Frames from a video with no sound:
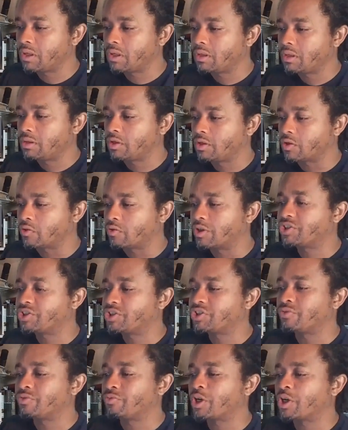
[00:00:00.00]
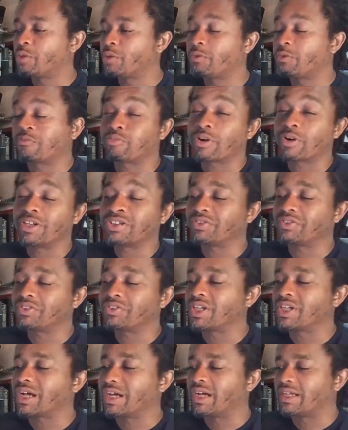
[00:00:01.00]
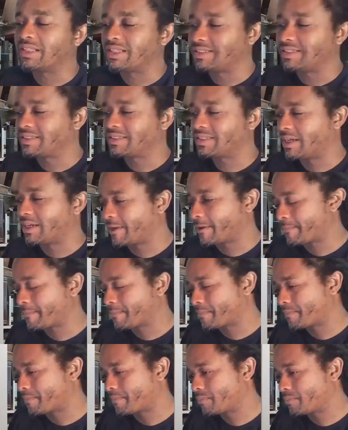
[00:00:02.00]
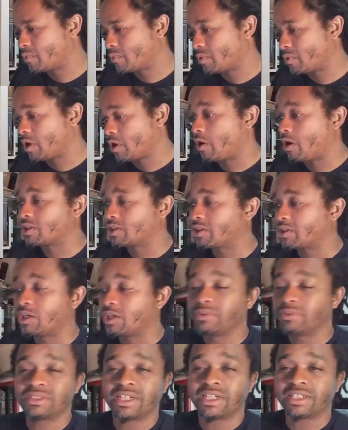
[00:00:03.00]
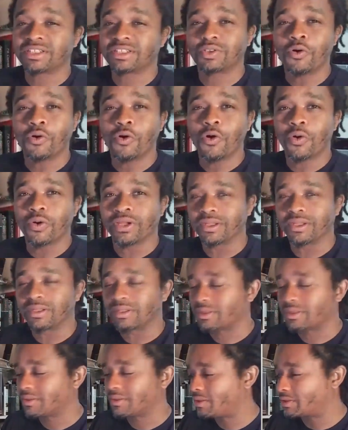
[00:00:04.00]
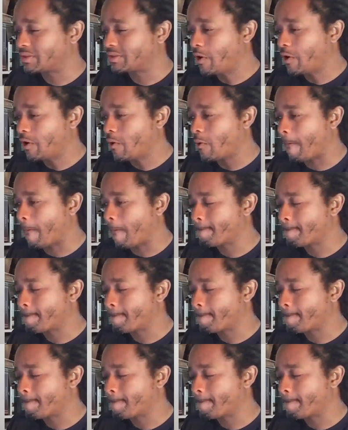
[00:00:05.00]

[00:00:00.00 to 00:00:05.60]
The Christian realm of Prester John, they say. Oh, I thought it was Nestorian. Let's go.